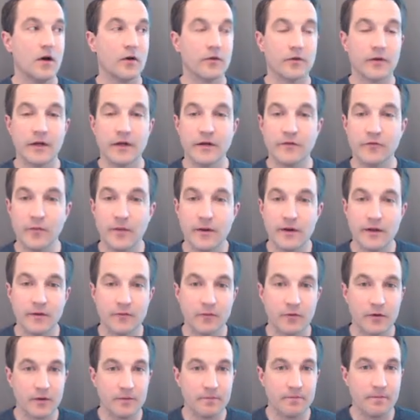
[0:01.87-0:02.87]
All right, everybody,
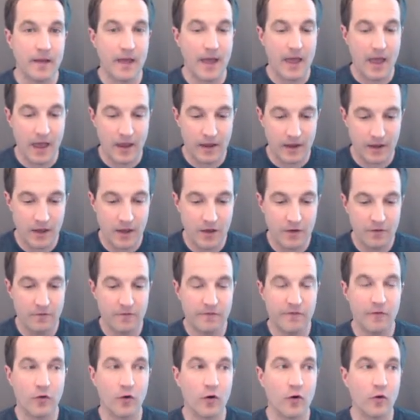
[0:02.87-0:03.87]
we're back
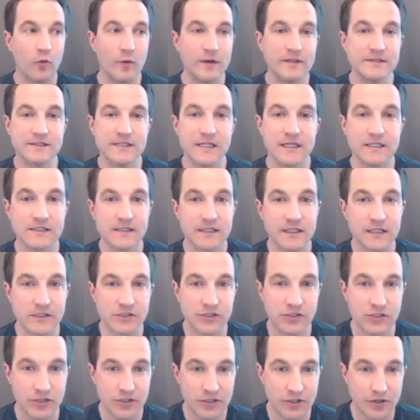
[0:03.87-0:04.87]
for Wednesday's
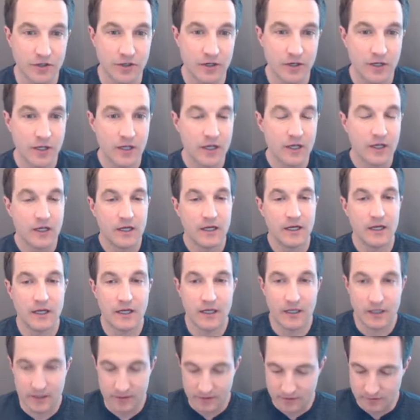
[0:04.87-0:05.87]
lecture.
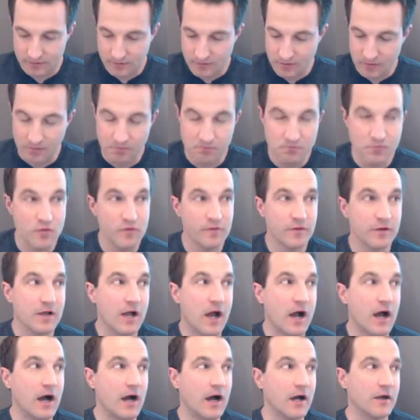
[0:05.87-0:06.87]
Moving
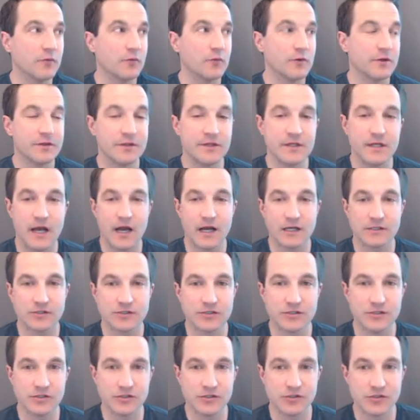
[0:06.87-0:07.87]
on with the
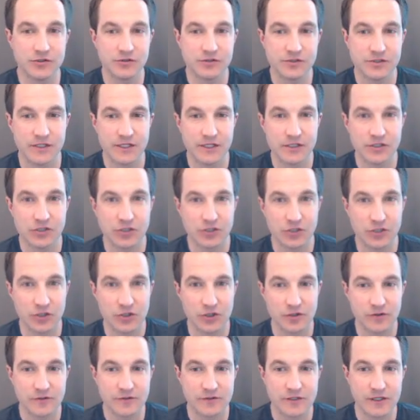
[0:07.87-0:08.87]
oxygen dissociation
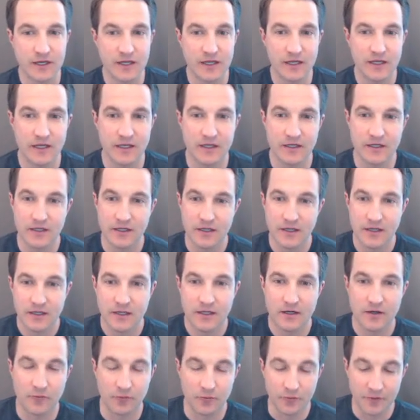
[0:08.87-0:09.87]
curve today.
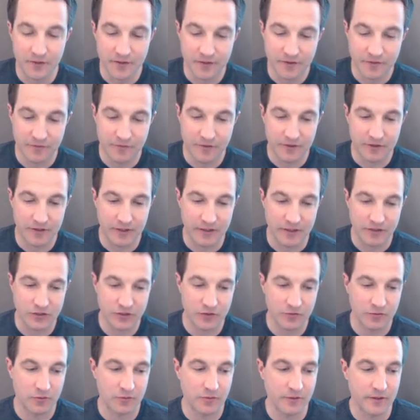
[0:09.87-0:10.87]
A really fun
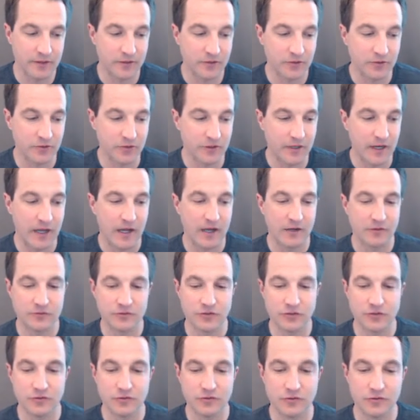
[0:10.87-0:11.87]
lecture where we'll get to learn how
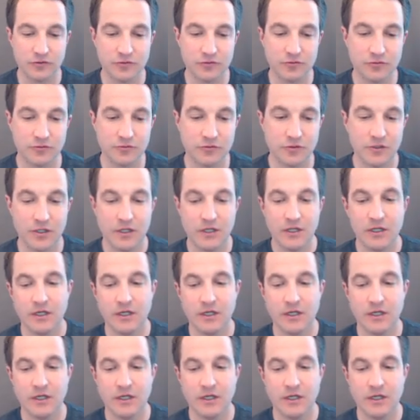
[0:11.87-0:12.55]
to